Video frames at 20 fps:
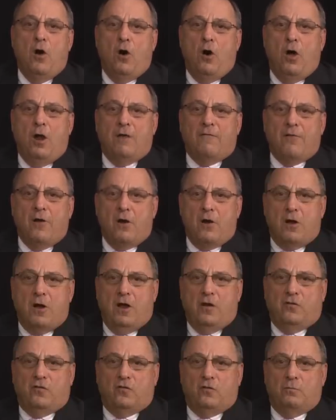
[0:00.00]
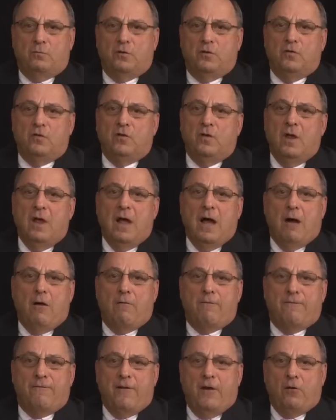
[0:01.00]
all of our customers,
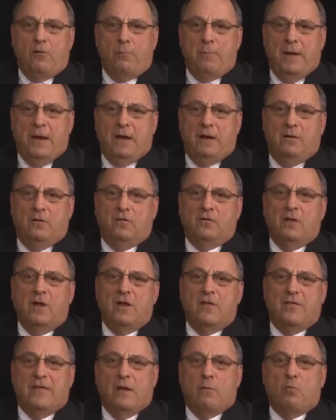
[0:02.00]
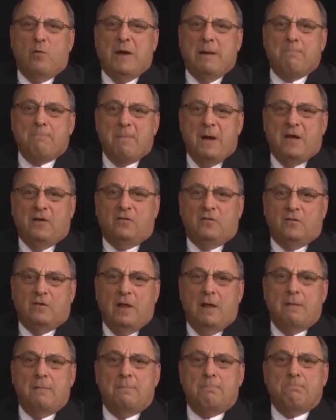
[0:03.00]
our fellow Mainers, then we must
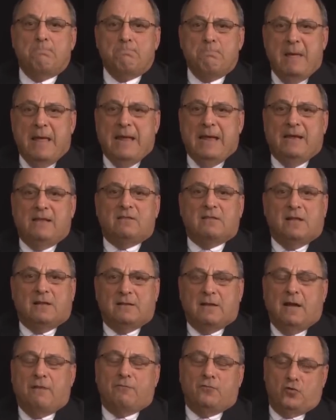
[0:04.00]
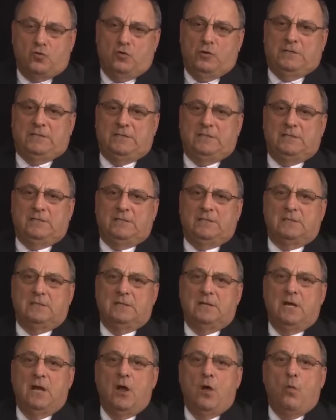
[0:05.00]
make the tough choices.
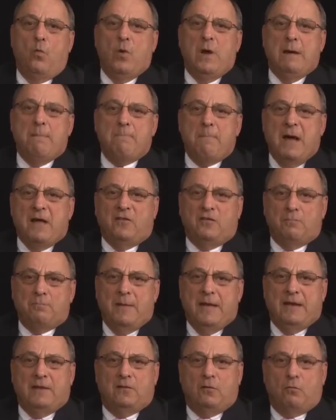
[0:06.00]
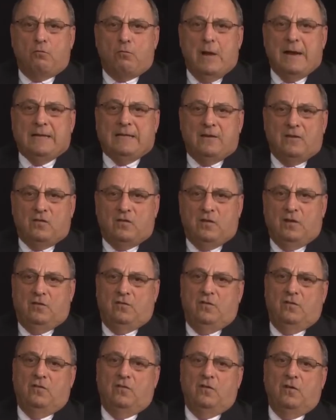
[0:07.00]
We must make the right
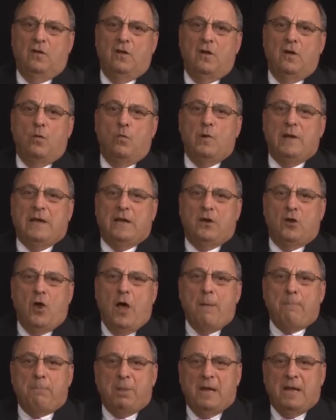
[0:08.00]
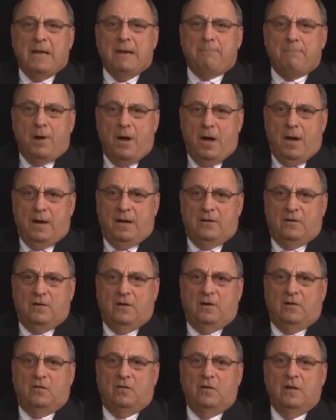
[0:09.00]
decisions. We cannot play
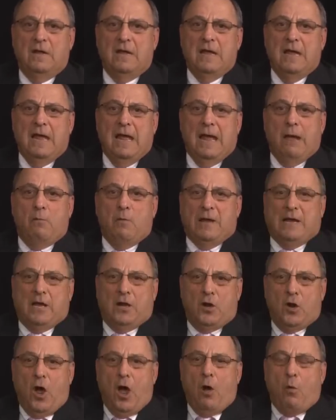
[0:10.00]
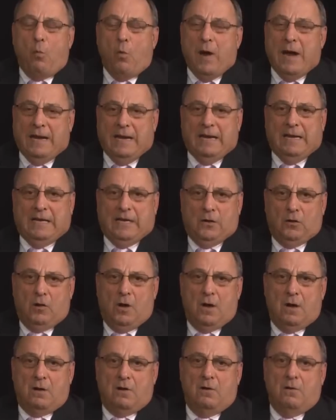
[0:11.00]
politics, and we cannot wait any
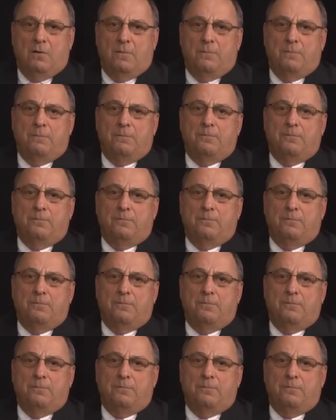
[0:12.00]
longer.